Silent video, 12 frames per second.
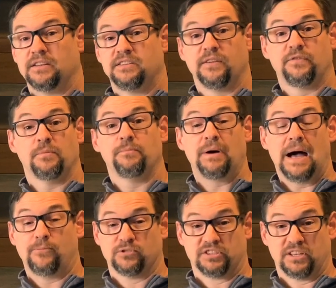different
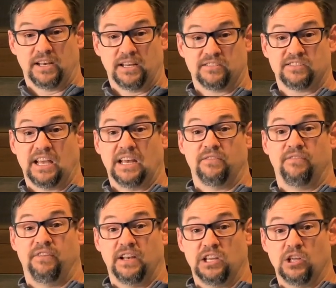Bible studies and
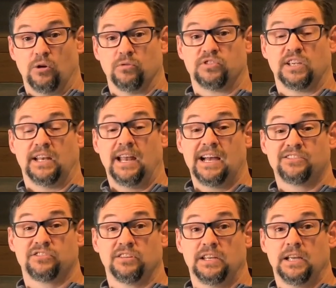videos and
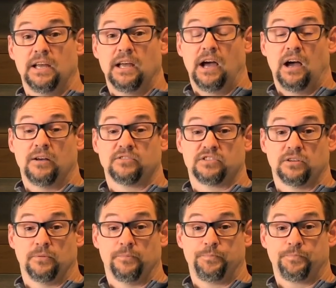actually
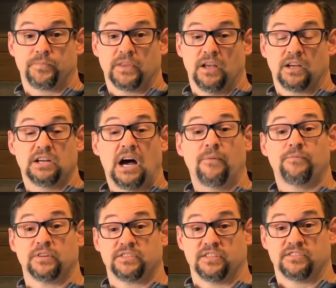some
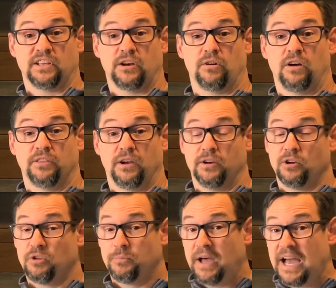conferences that are on there. I know
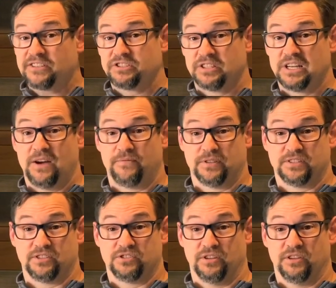the Passion Conference
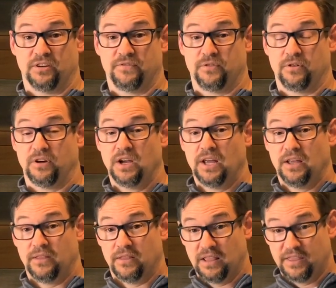is on there for
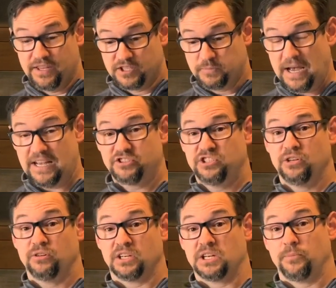this past year
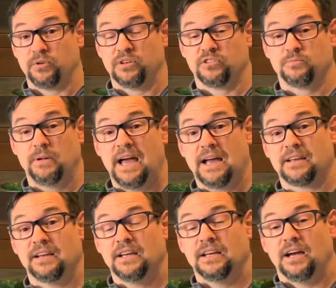and a couple of years back.
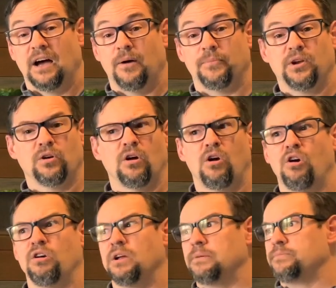There are